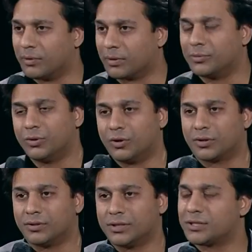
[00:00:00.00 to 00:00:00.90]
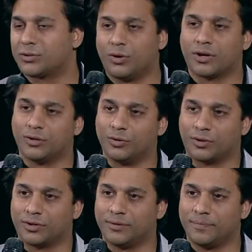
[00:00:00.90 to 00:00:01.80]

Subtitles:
program, talk.